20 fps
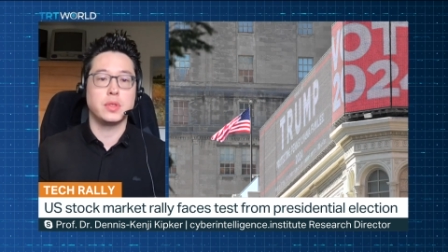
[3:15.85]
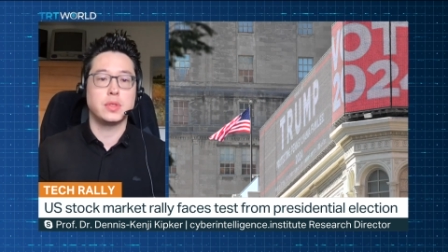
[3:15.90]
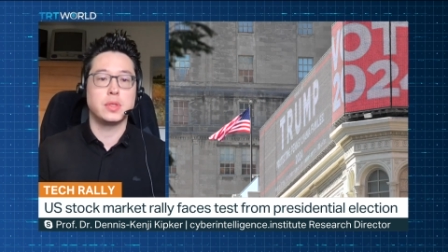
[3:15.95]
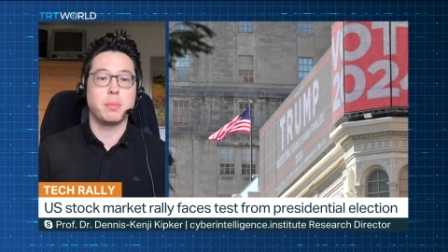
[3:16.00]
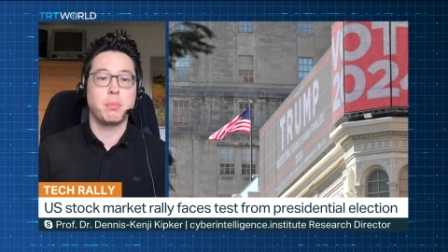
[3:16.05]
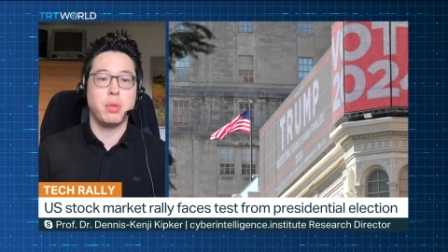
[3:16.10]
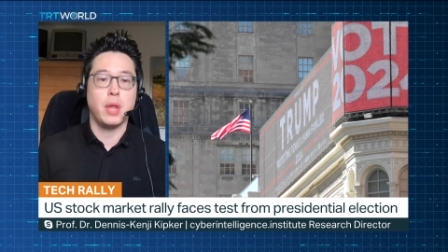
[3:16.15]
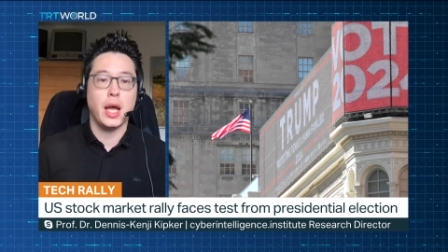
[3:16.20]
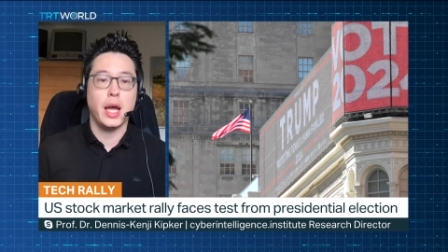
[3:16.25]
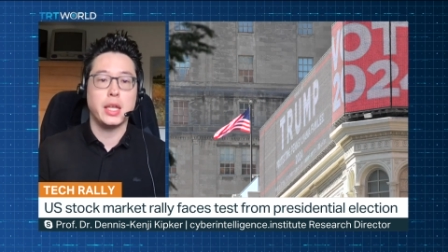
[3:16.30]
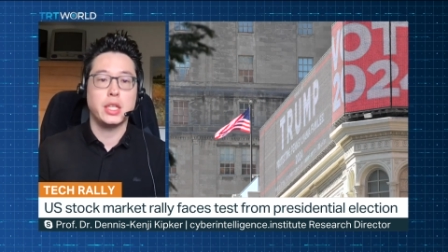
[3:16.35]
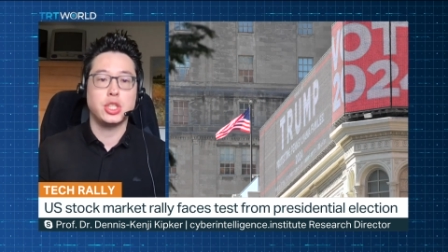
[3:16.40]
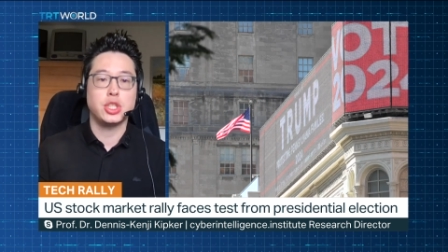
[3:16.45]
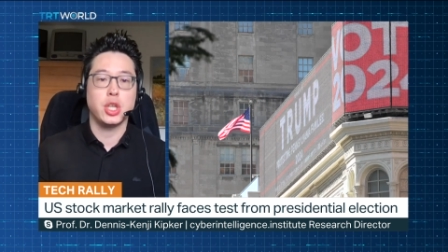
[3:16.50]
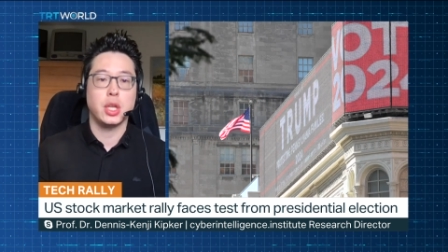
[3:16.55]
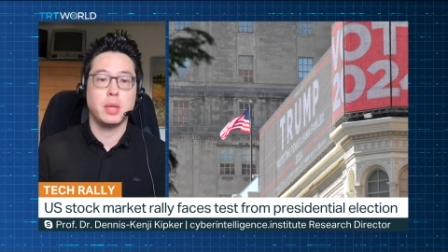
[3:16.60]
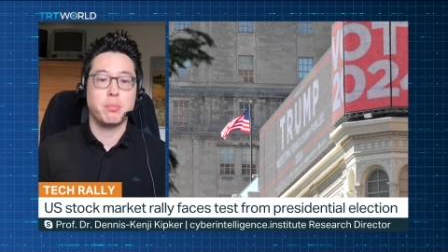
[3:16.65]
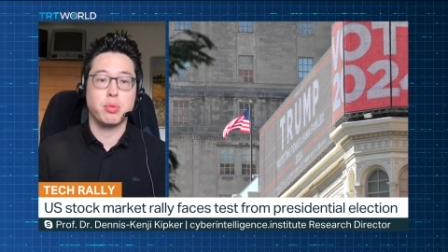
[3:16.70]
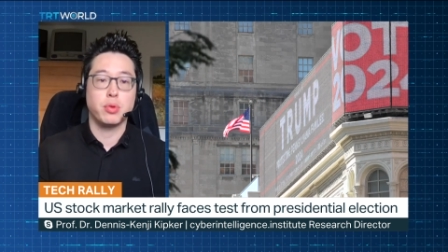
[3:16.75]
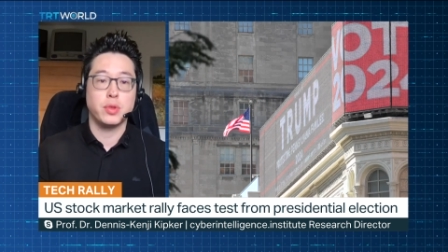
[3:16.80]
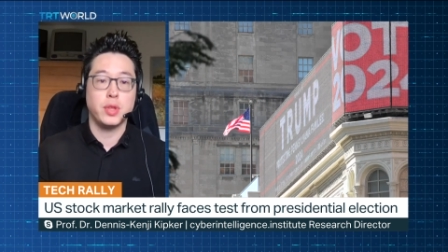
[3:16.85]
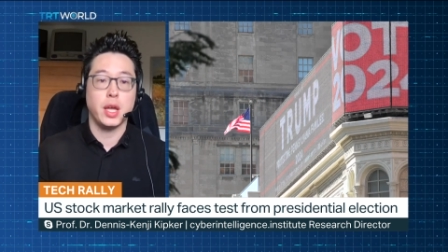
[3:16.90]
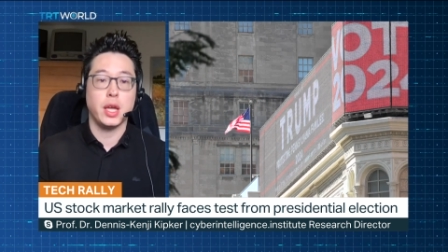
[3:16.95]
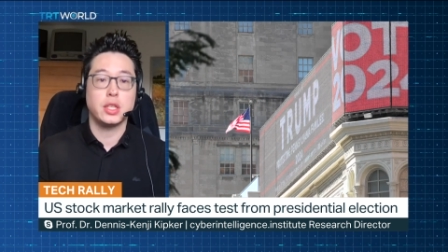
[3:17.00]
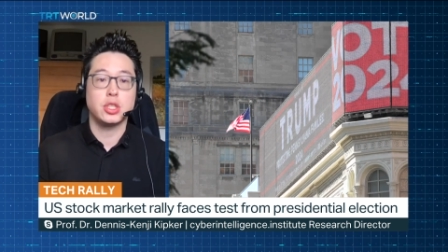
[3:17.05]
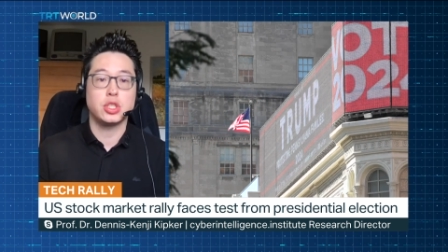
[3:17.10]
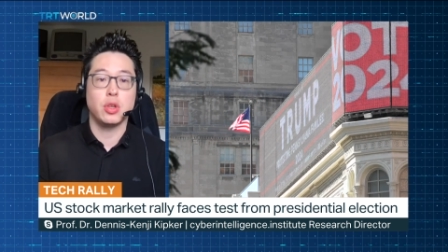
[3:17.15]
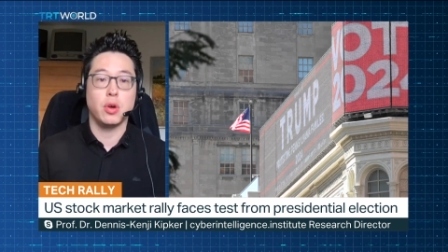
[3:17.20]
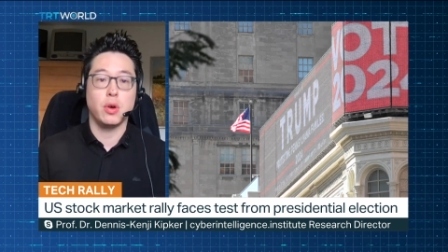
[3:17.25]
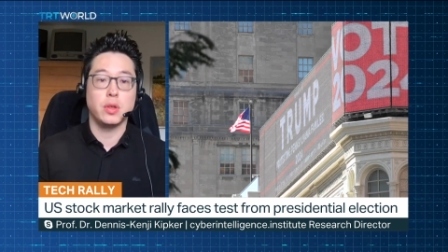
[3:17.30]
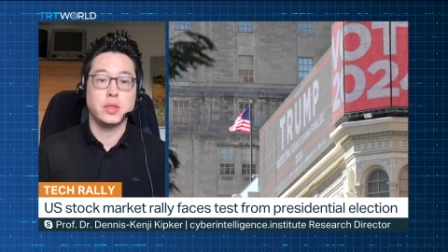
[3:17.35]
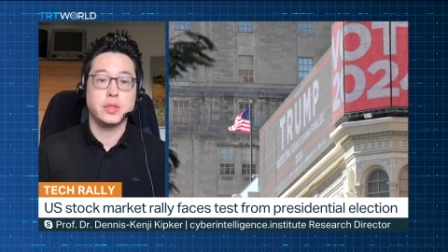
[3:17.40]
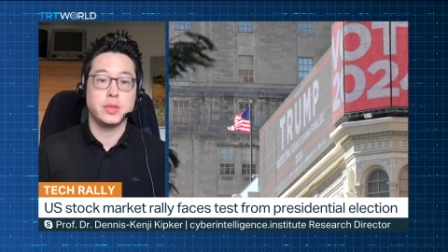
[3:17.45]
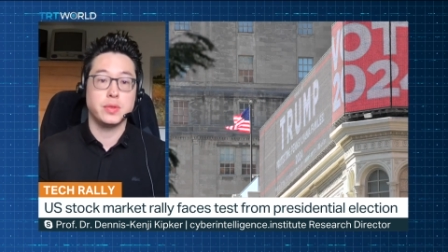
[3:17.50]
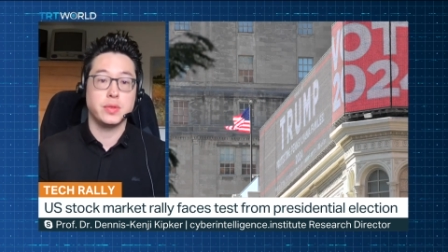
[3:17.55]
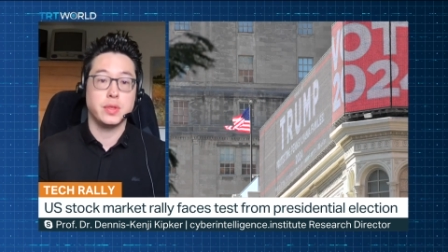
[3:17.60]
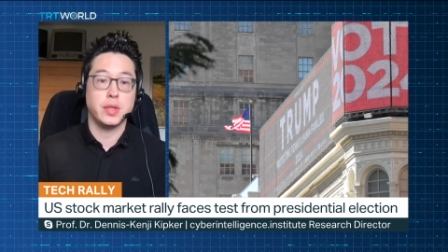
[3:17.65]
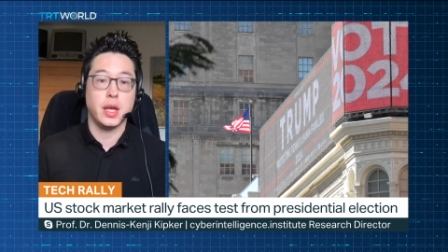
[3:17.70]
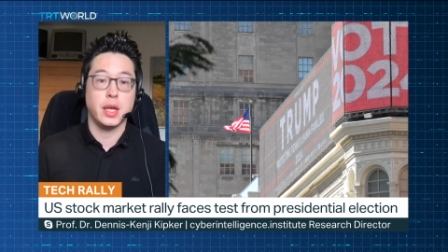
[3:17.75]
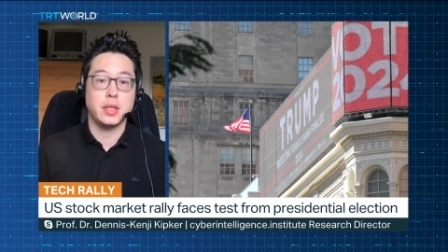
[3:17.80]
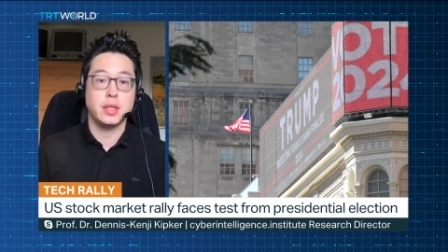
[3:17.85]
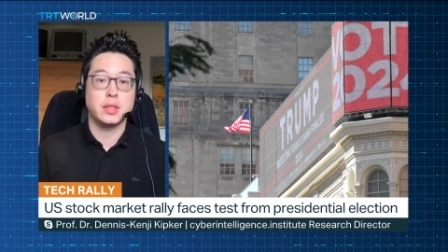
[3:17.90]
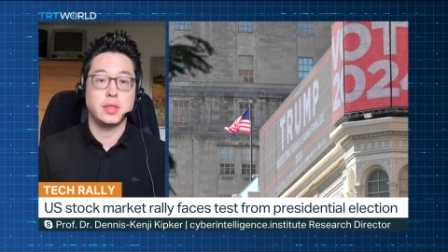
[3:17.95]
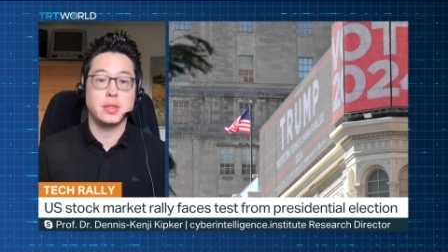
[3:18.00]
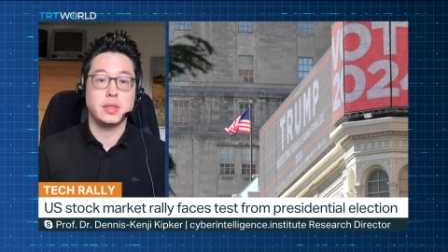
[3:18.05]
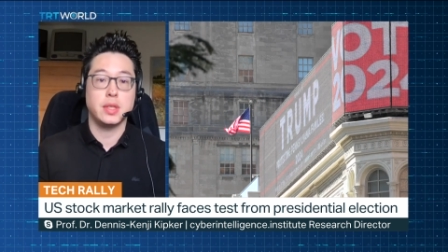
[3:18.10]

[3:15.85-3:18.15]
the supply chain protection also in the United